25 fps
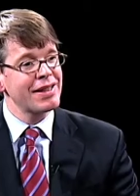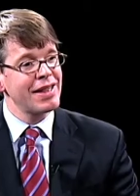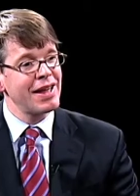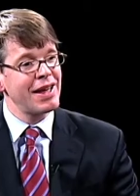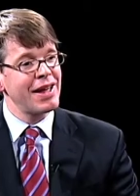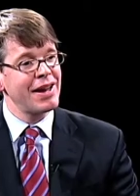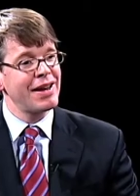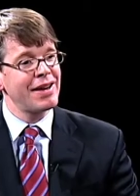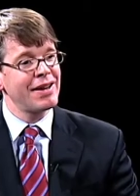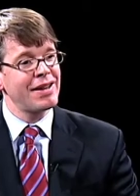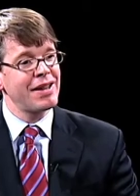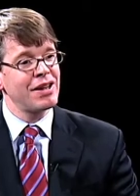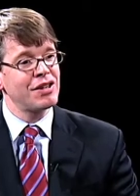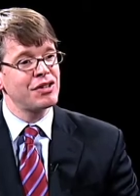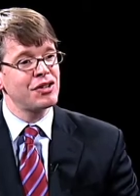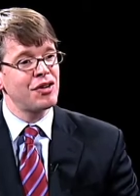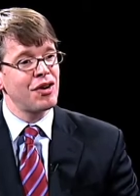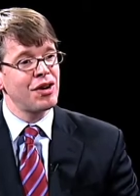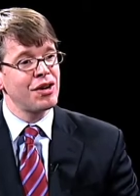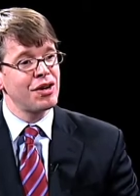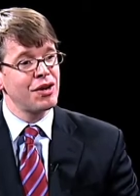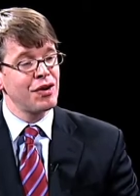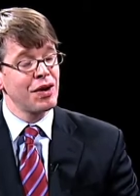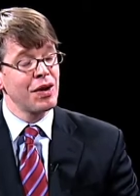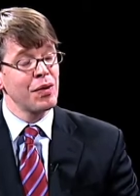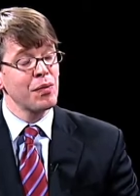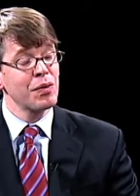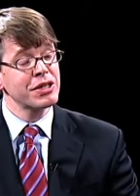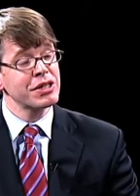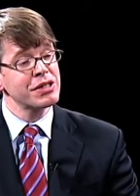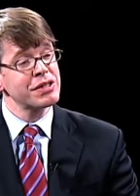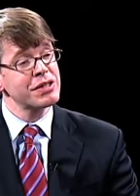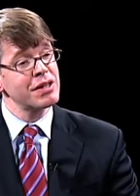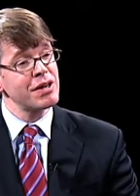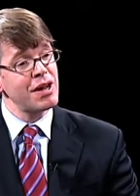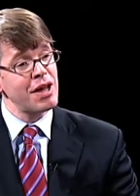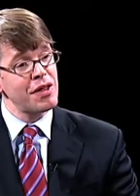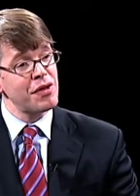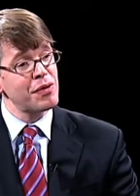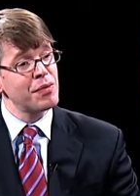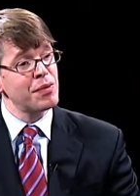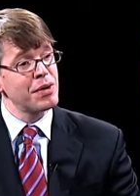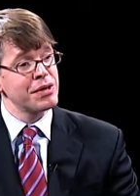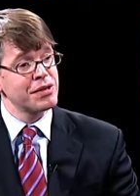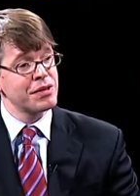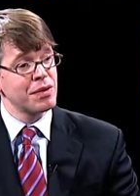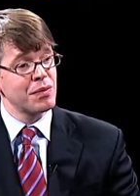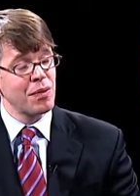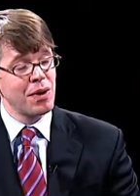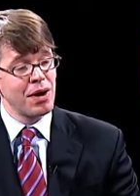that jury duty, which is another
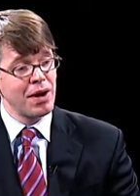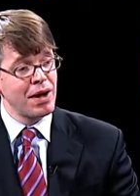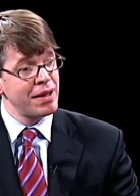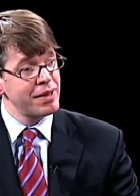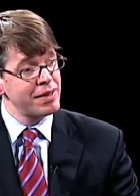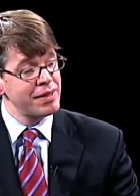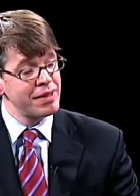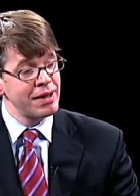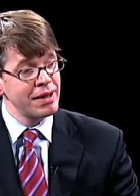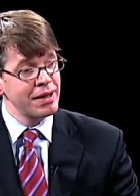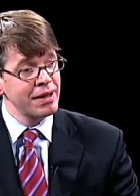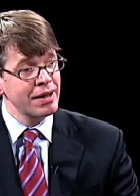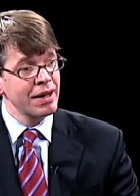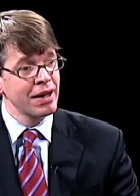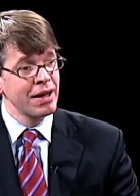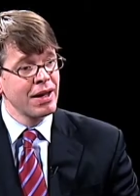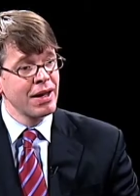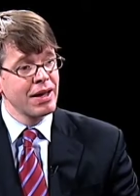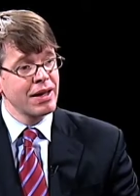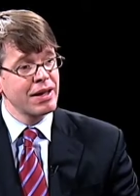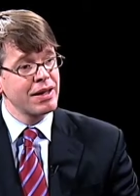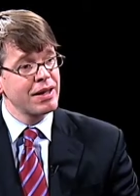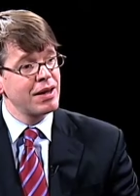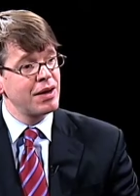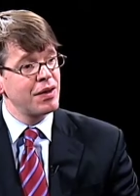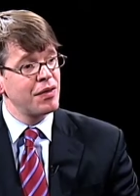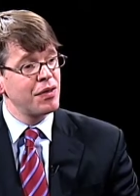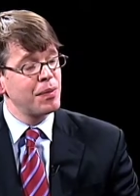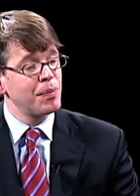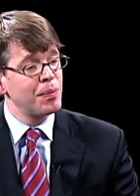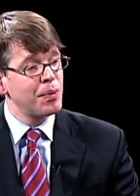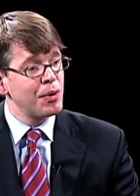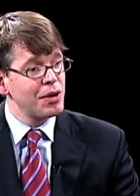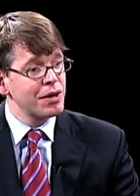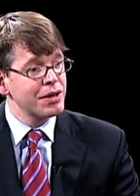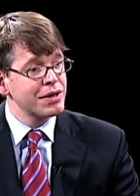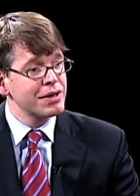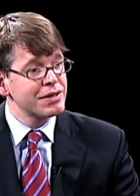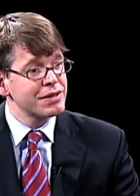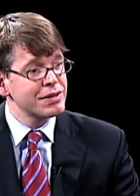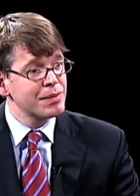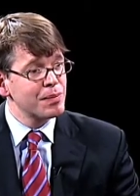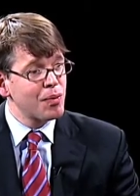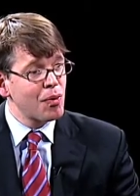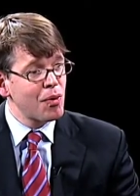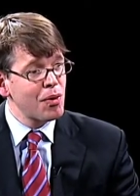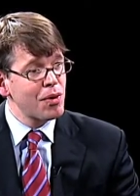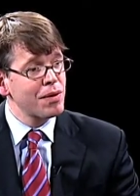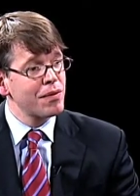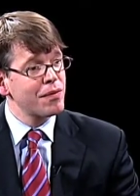reason why I think, you know, the book is
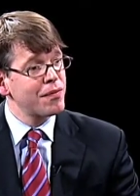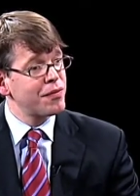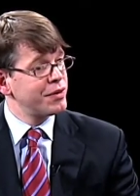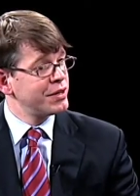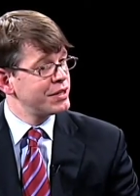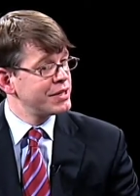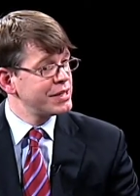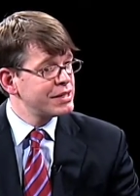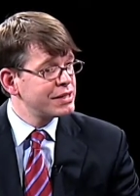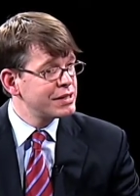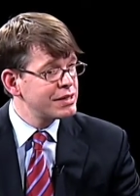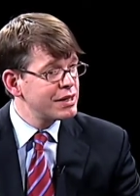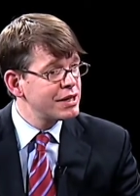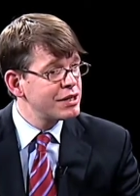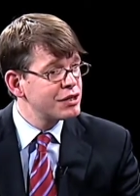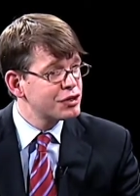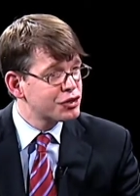important for D.C.